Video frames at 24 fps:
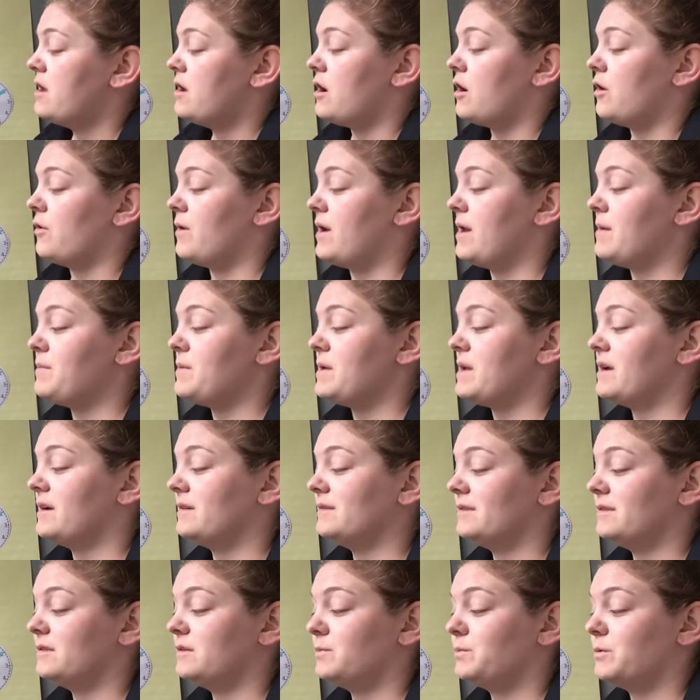All right,
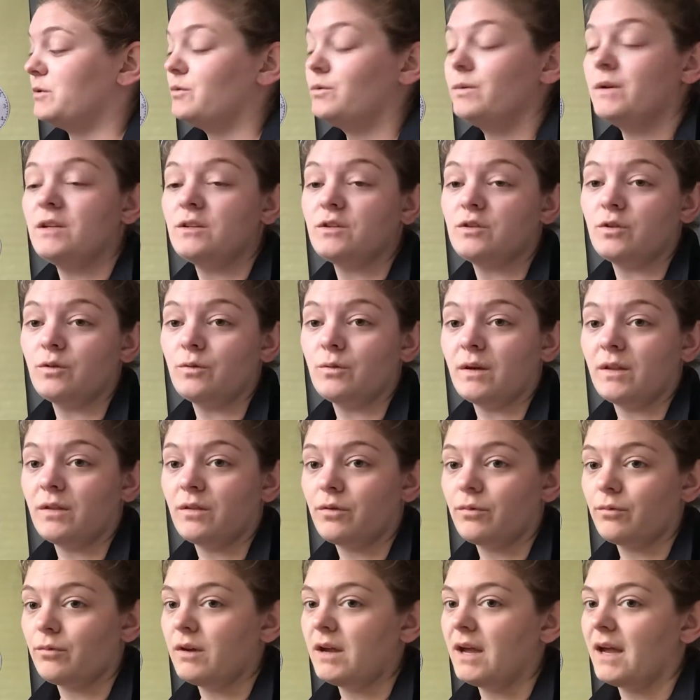because it's between 2 and
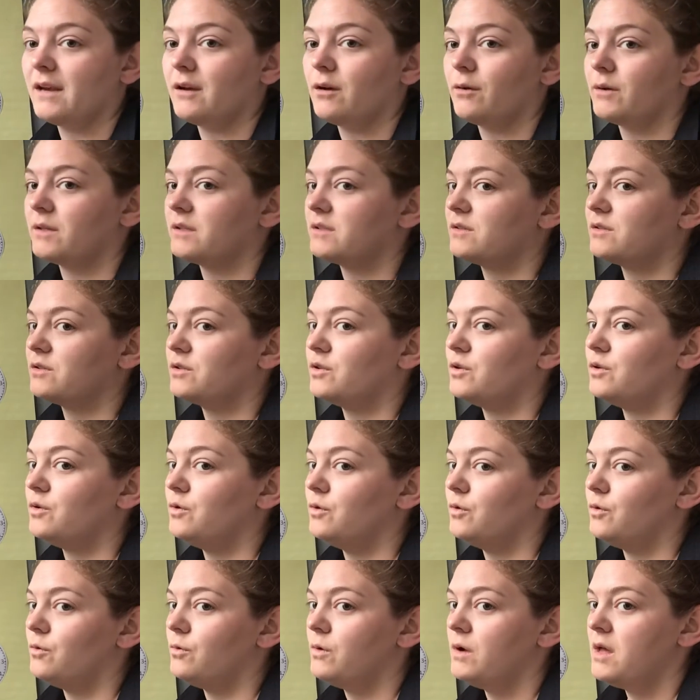3, I know it's
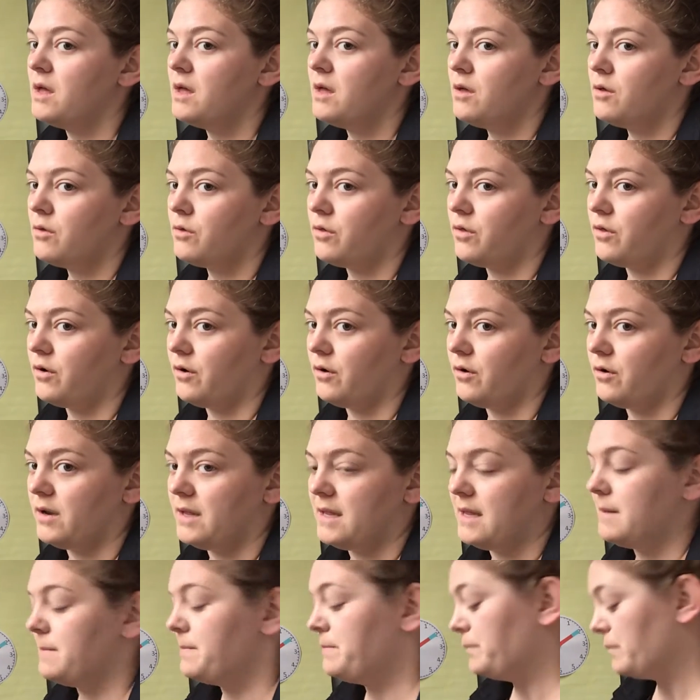
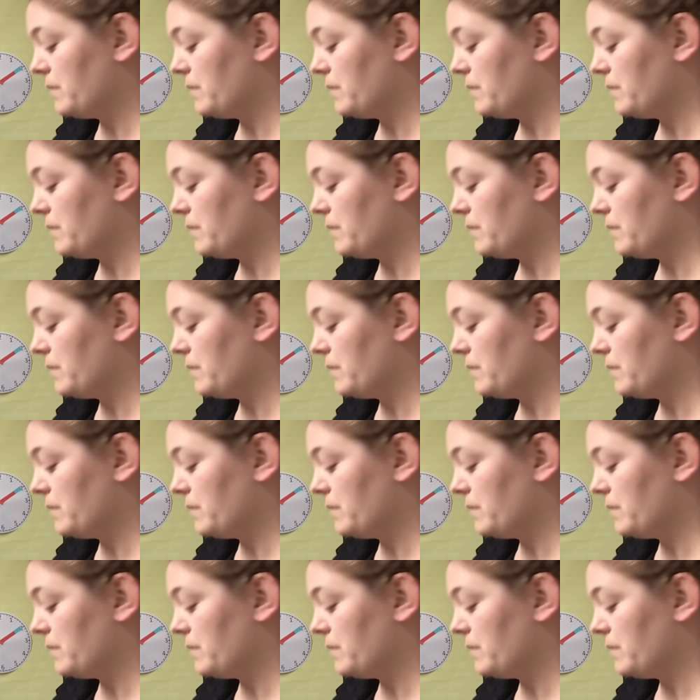2:30.